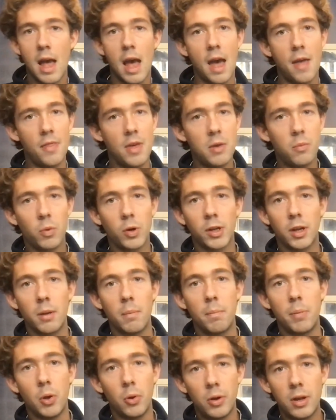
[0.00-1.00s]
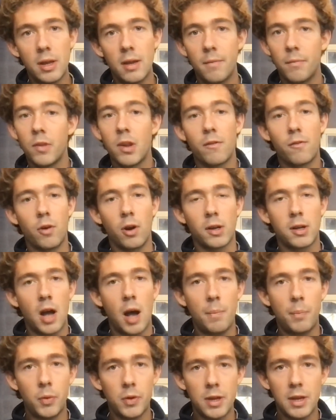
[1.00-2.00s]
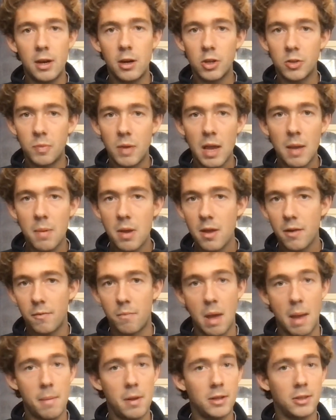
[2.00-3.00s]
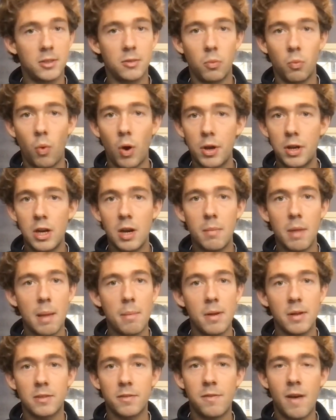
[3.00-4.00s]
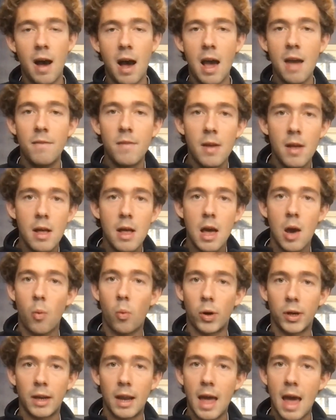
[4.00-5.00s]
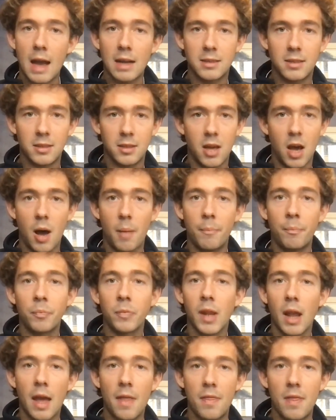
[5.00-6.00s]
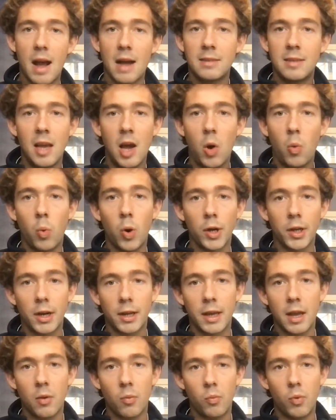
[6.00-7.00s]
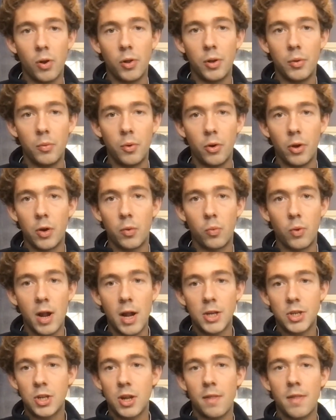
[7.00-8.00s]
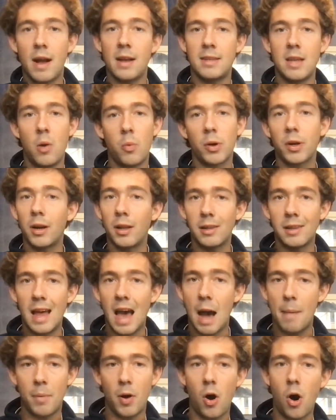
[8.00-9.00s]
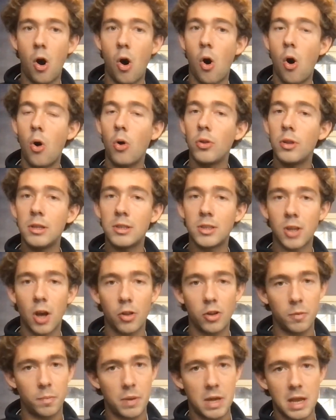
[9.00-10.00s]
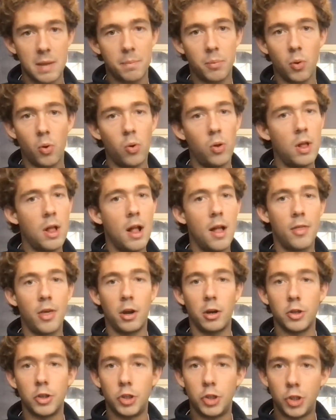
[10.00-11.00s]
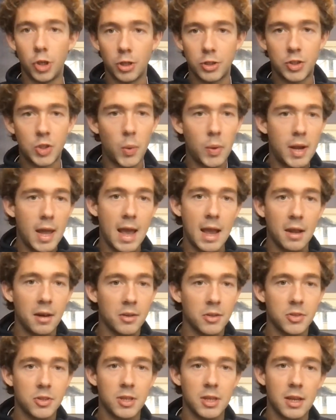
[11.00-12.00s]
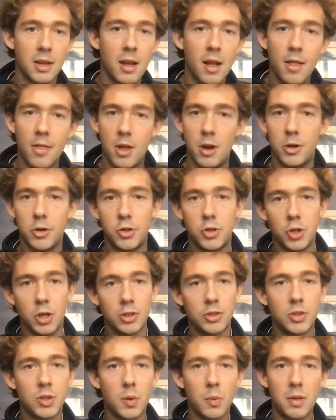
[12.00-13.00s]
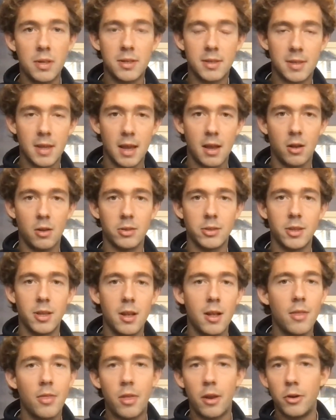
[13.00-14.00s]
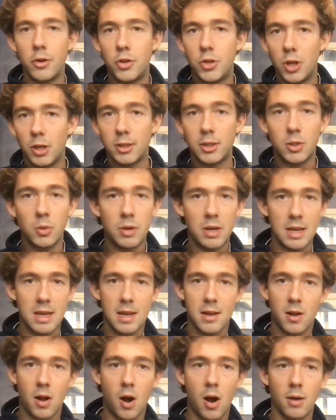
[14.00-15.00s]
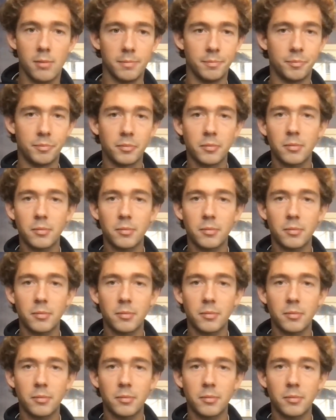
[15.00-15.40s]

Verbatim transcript: And then we're going to build it for a couple years, maybe. Maybe it's one year, maybe it's five, and we're going to exit them. And that's how we're going to get really, really rich. And that's how we're going to lap all these other people that are just doing agency, that are just doing sales, that are just doing ecom.